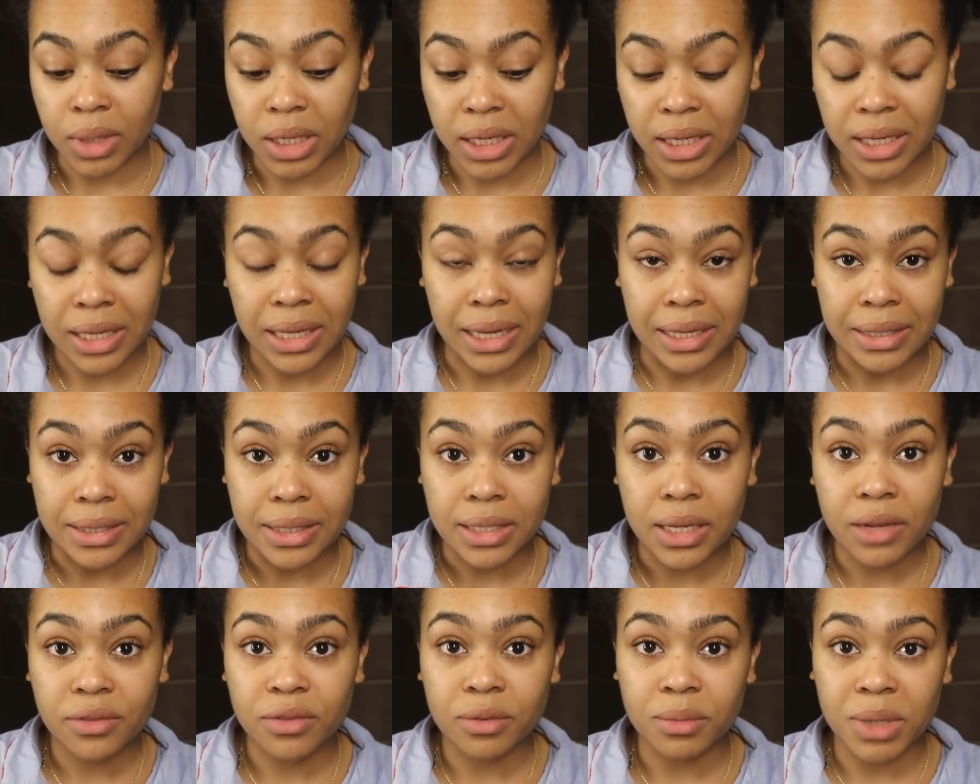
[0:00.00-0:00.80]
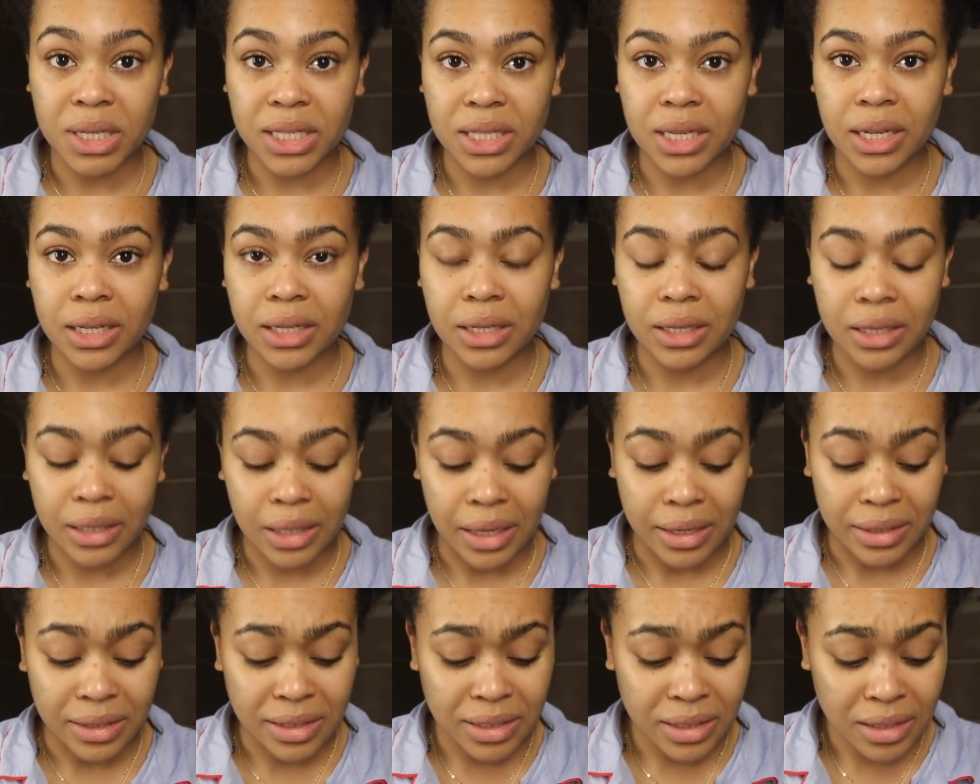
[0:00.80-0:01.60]
cleanser for my second
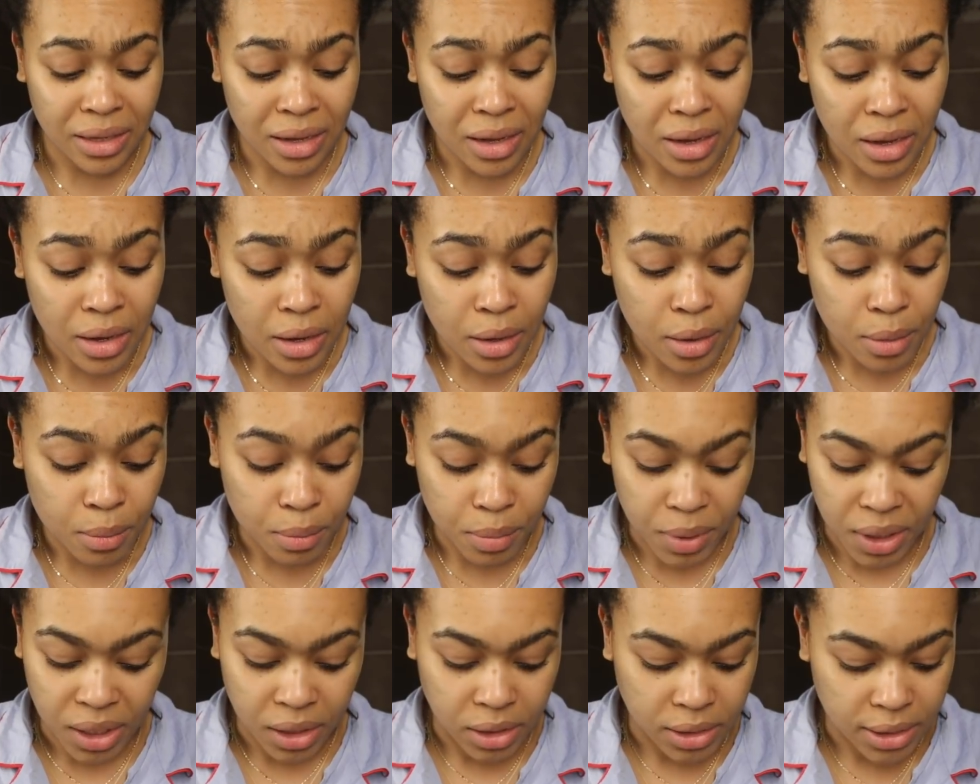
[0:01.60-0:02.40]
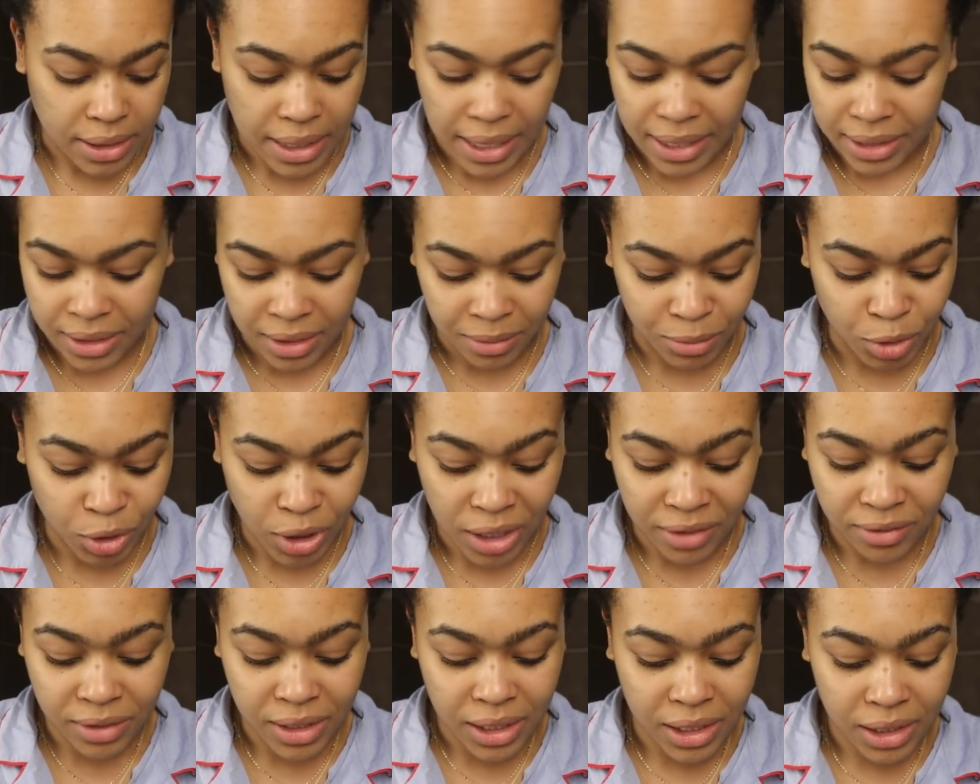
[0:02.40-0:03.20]
cleanse, but as I'm
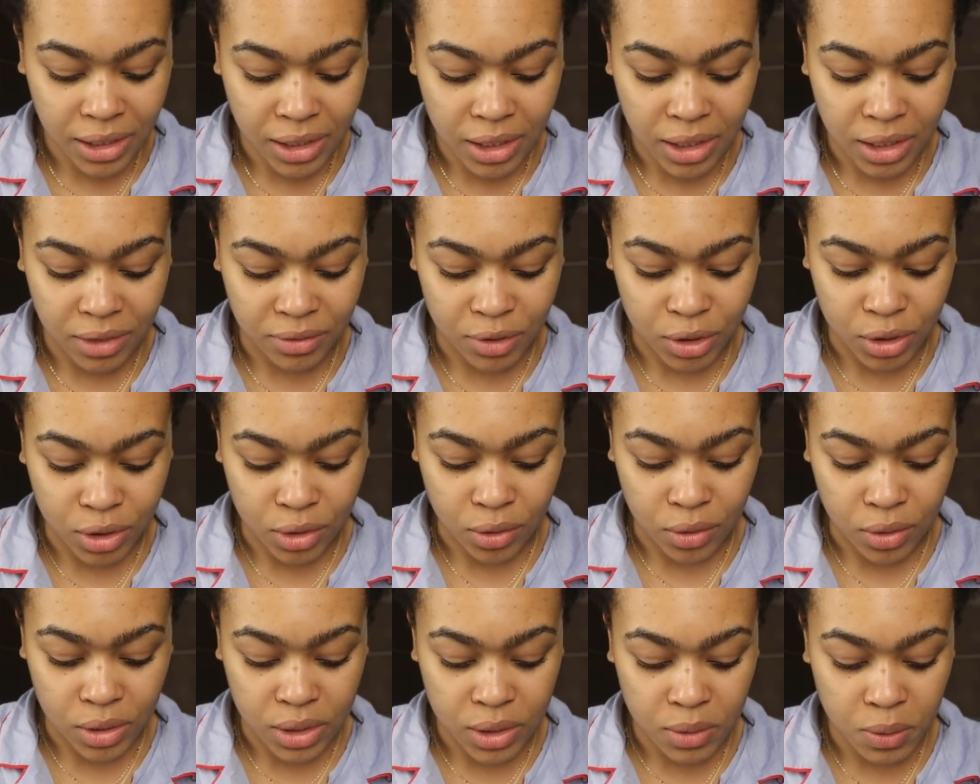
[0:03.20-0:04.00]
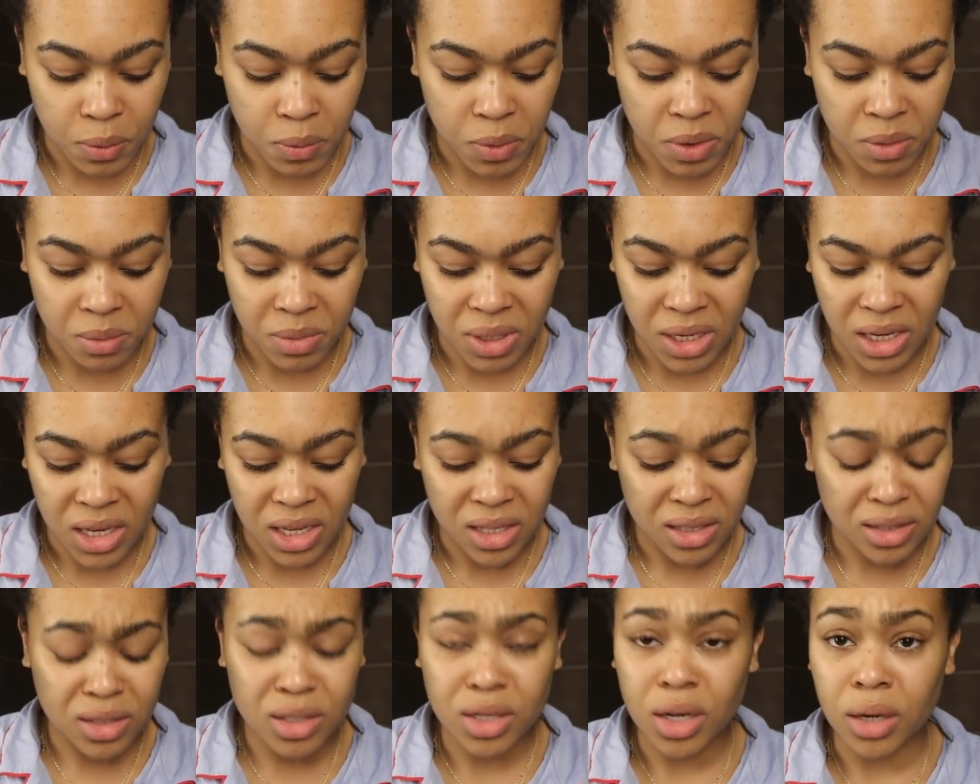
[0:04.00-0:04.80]
traveling, I've just got this one with me,
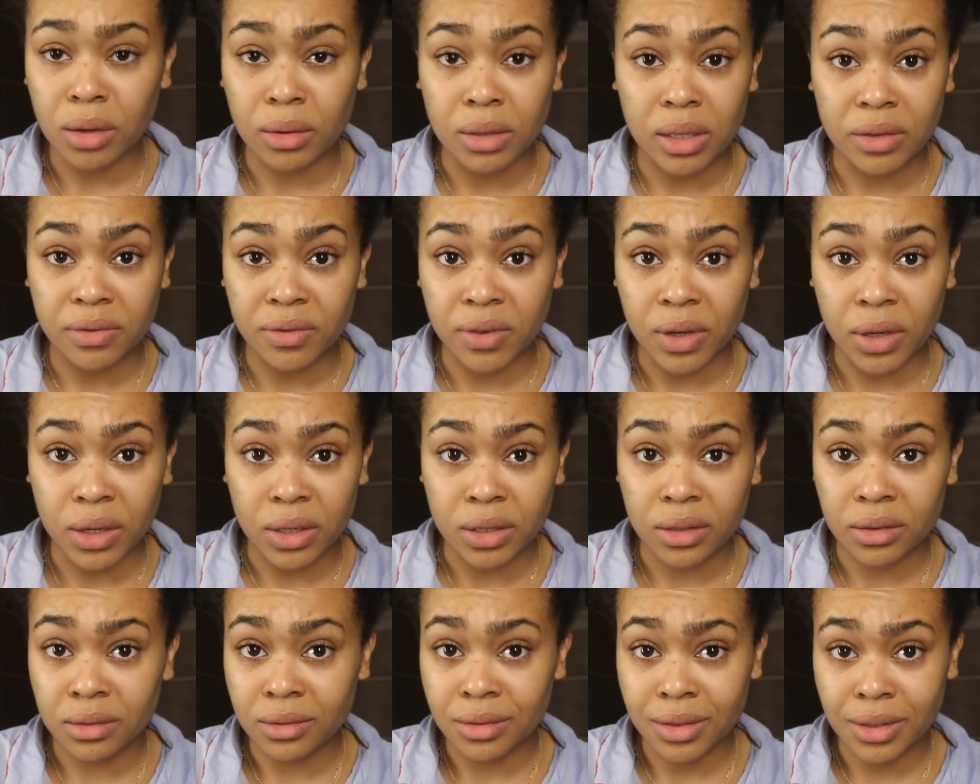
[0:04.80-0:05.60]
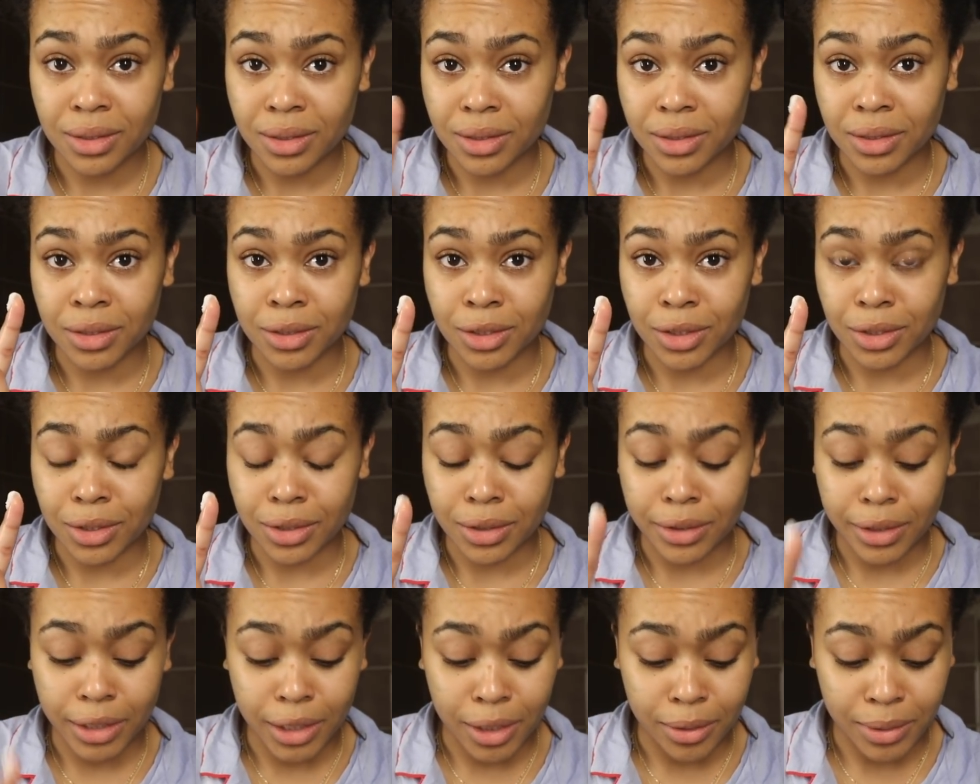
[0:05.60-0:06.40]
totally fine. Just
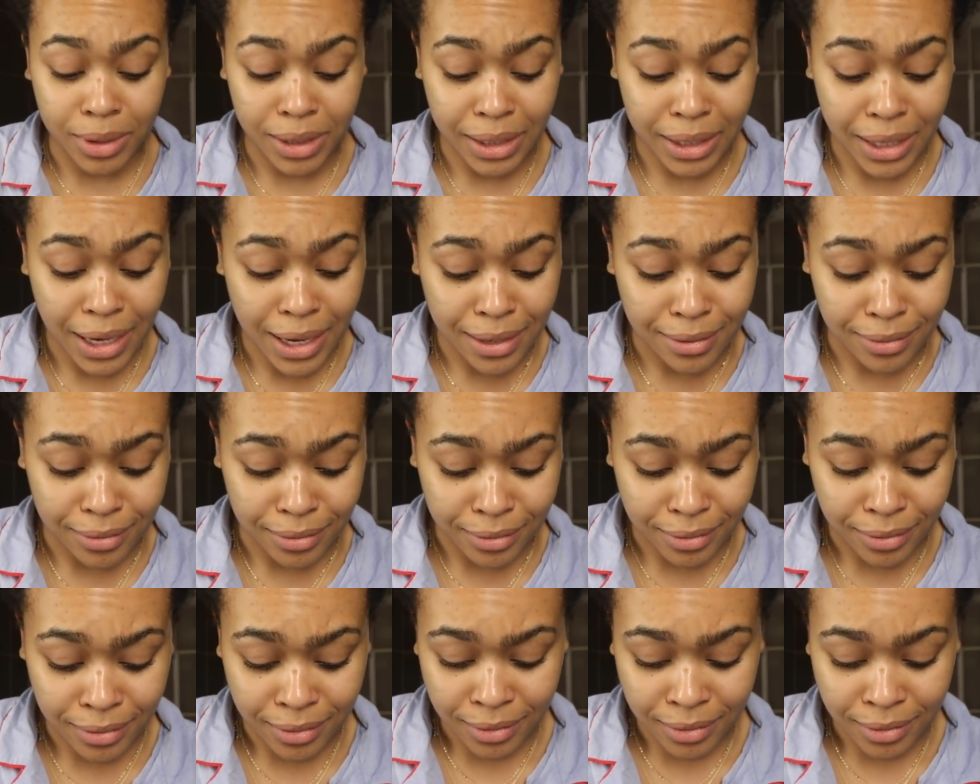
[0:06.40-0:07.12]
gonna go in again.